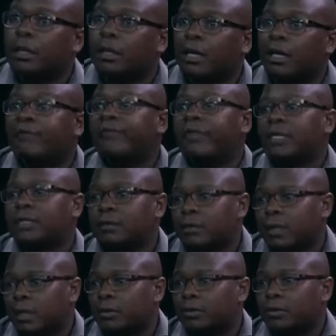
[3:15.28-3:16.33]
advice
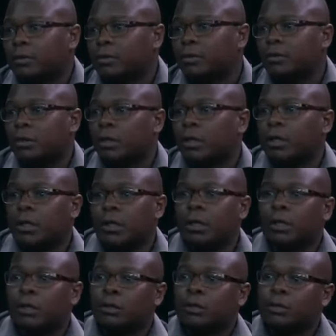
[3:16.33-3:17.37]
on how to
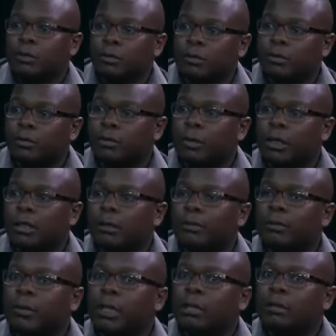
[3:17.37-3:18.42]

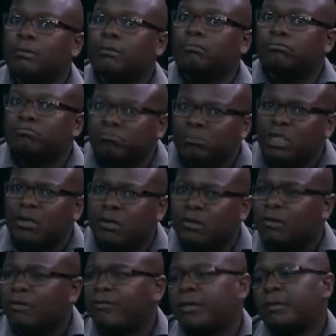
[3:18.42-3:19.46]
do
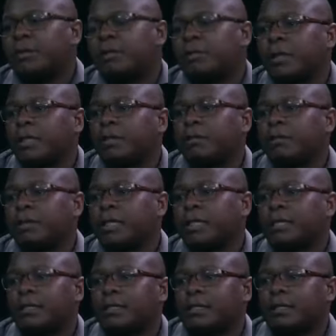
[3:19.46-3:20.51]
cotton farming well.
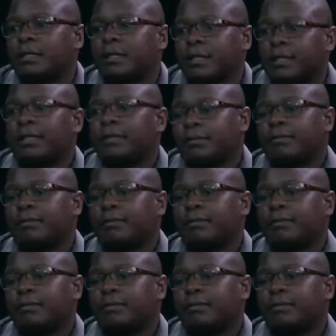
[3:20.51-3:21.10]
And yeah.